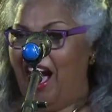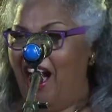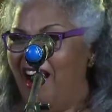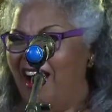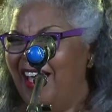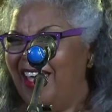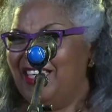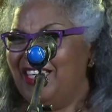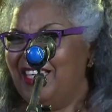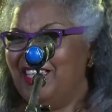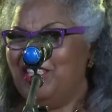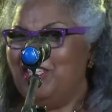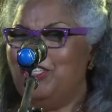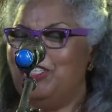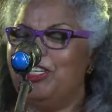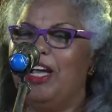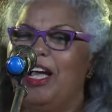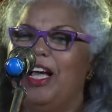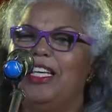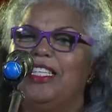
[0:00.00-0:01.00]
I
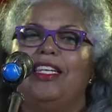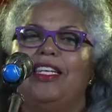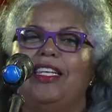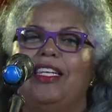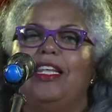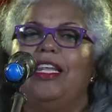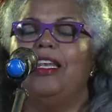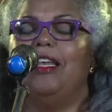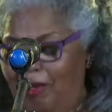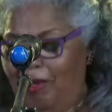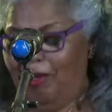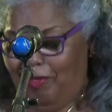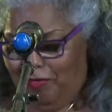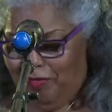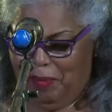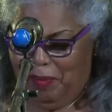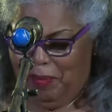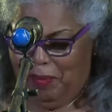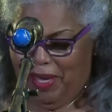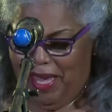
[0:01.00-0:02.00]
just
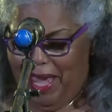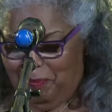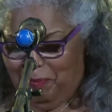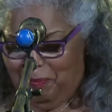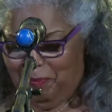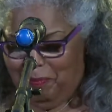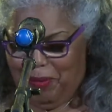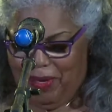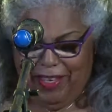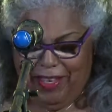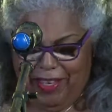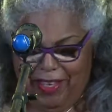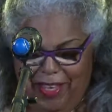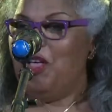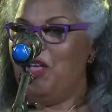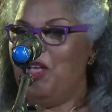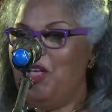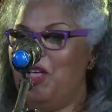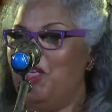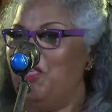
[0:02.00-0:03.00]
love the BLP.
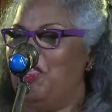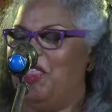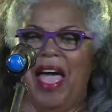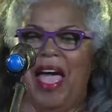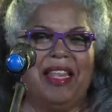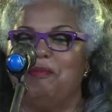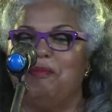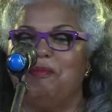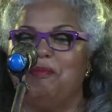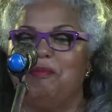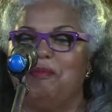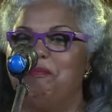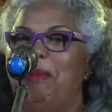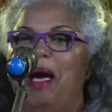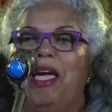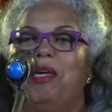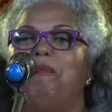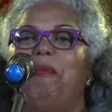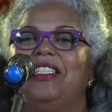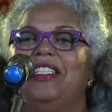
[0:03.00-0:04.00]
That's
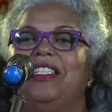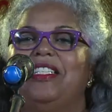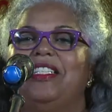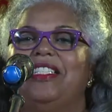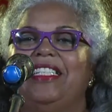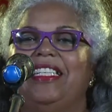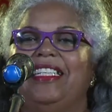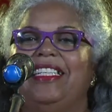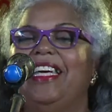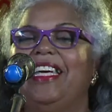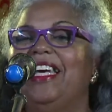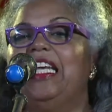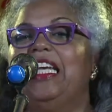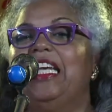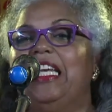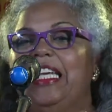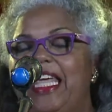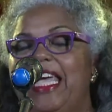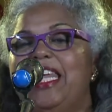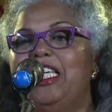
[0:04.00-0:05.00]
my party.
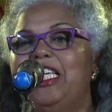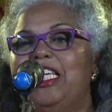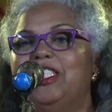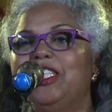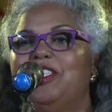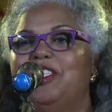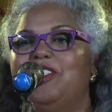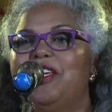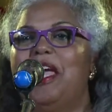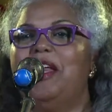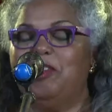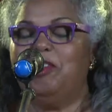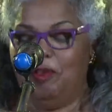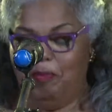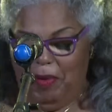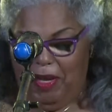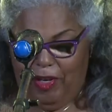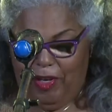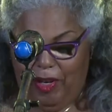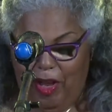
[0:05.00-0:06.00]
Ladies and
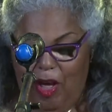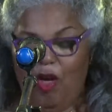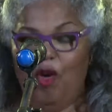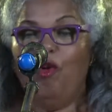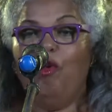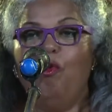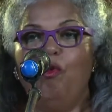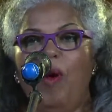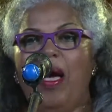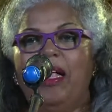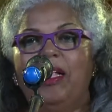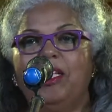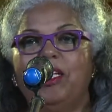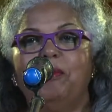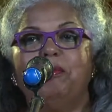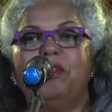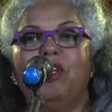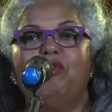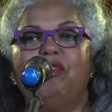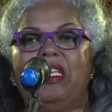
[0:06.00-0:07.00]
gentlemen,
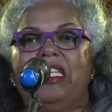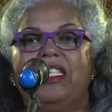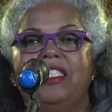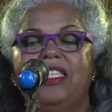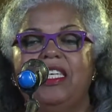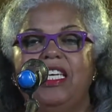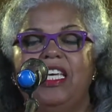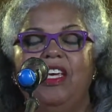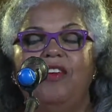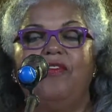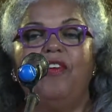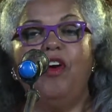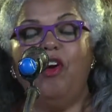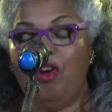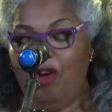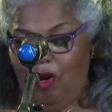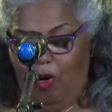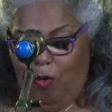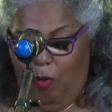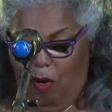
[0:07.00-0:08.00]
welcome to receive
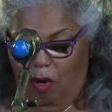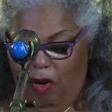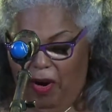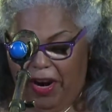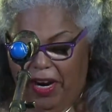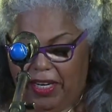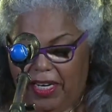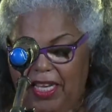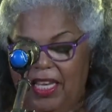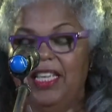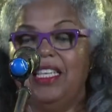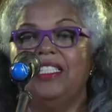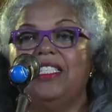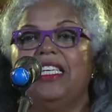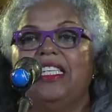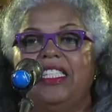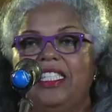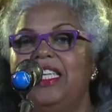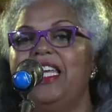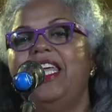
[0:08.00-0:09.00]
her award,
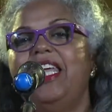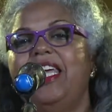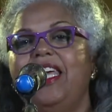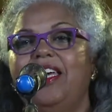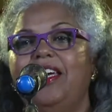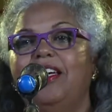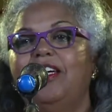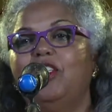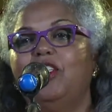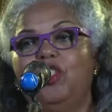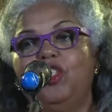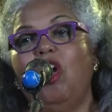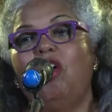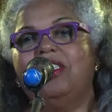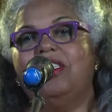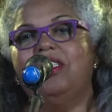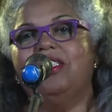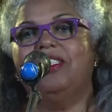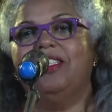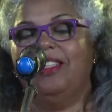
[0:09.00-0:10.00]
Cecilia
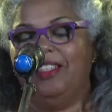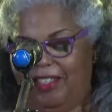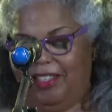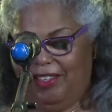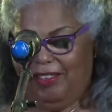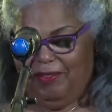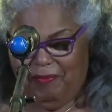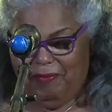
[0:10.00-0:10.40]
Johnson.